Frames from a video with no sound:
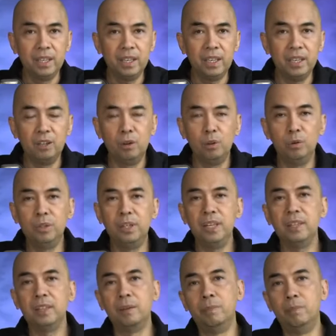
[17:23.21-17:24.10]

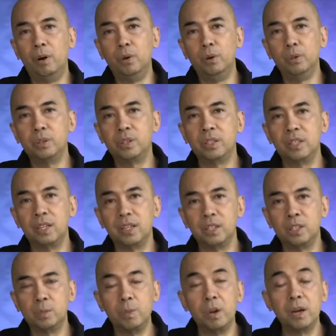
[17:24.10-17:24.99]
including the most
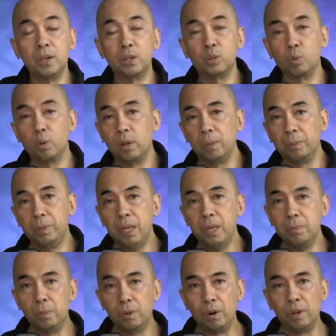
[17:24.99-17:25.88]
spiritual
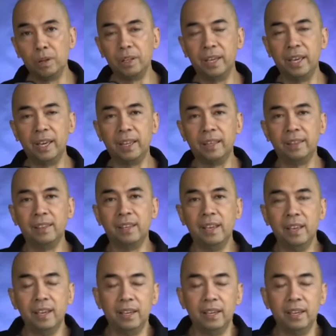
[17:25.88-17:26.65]
people, and